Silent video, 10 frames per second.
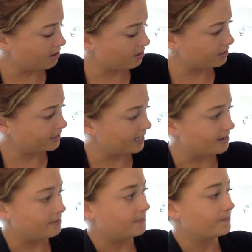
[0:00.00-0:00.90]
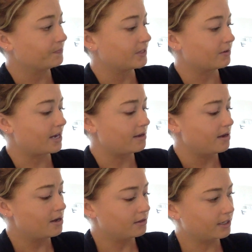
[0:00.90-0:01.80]
R. Dunn. Okay,
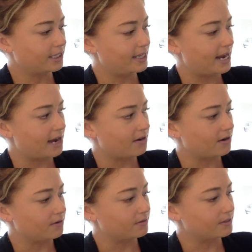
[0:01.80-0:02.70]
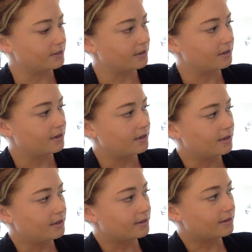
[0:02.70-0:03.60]
look at the arrows.
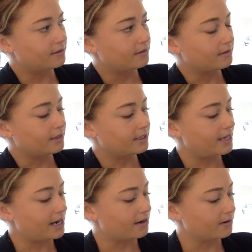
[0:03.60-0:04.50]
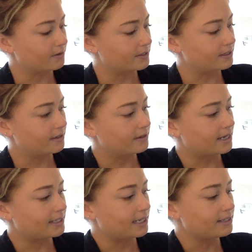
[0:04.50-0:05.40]
Look at the arrows.
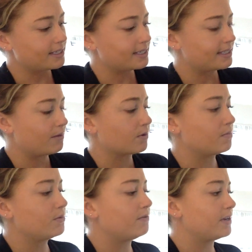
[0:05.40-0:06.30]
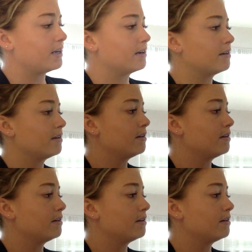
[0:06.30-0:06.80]
That tells us that we're moving